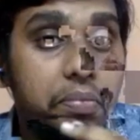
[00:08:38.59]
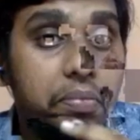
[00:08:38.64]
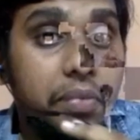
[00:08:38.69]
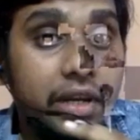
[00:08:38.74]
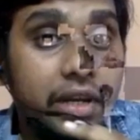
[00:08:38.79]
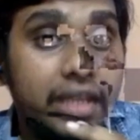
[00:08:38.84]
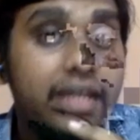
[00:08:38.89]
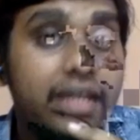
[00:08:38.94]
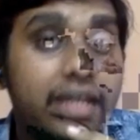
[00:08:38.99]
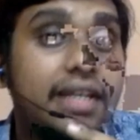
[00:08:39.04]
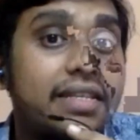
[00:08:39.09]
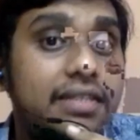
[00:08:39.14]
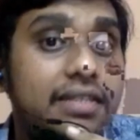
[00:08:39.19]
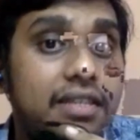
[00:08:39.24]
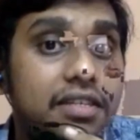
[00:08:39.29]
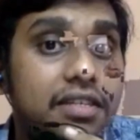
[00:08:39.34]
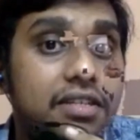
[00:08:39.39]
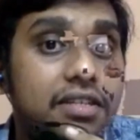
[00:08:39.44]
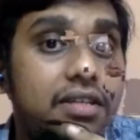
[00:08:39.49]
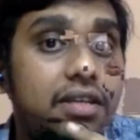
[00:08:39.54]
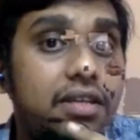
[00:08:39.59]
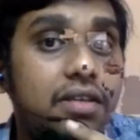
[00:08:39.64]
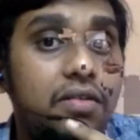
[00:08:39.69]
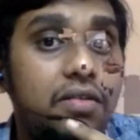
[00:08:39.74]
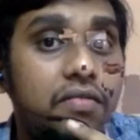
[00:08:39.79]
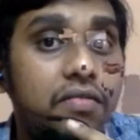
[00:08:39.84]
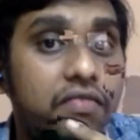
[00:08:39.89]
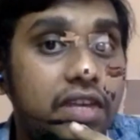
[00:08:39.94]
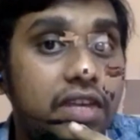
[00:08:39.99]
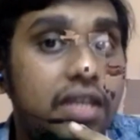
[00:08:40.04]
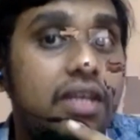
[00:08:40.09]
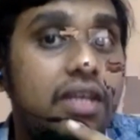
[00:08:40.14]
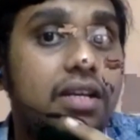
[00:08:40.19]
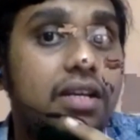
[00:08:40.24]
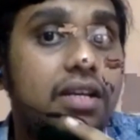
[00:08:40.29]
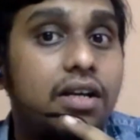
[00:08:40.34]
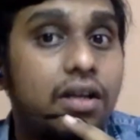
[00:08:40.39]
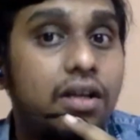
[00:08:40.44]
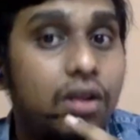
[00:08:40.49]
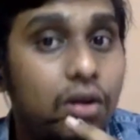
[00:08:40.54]
pre-existing weak
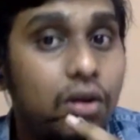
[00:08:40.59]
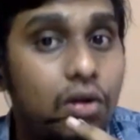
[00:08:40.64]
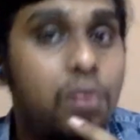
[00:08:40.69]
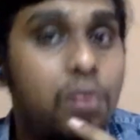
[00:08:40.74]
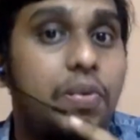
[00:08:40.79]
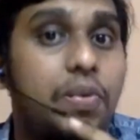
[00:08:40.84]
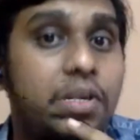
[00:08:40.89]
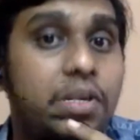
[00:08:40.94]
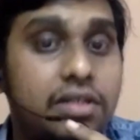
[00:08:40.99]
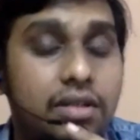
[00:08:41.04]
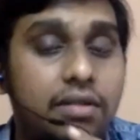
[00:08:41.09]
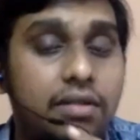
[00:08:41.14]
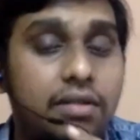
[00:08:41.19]
low pressure.